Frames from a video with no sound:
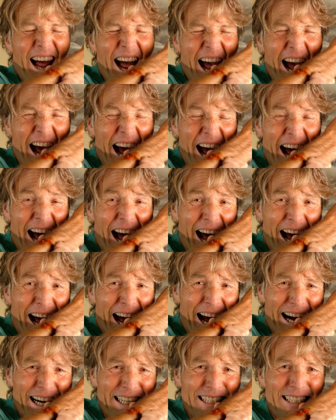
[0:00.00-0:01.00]

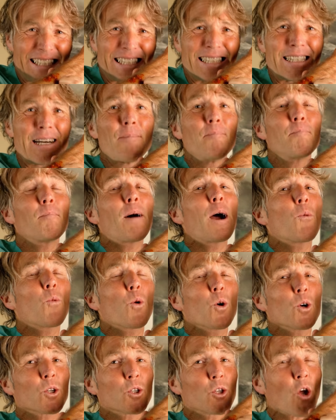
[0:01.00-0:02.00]
Ah! My
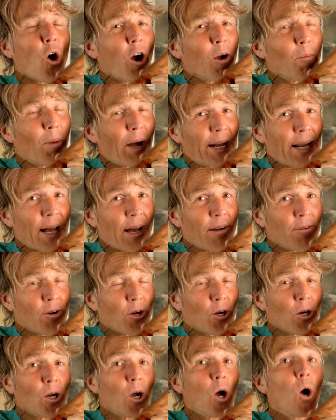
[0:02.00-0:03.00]
worst dog bite
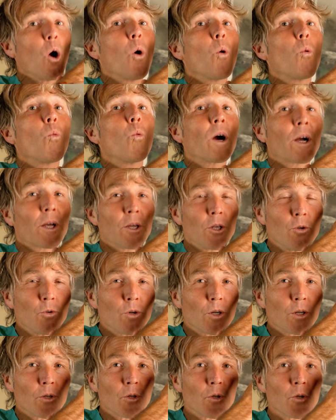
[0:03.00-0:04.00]
ever. What you
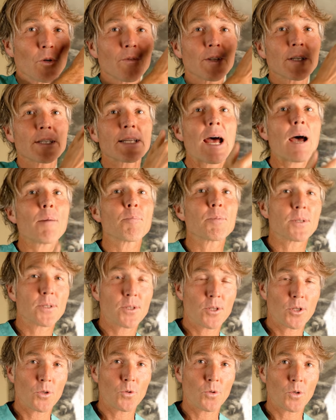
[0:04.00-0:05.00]
can do if this
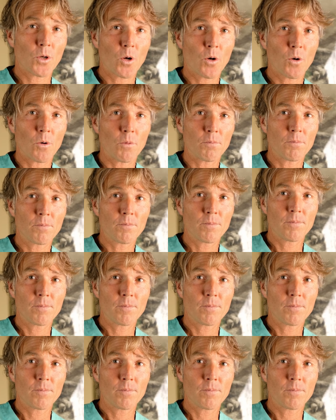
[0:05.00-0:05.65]
happens to you at home.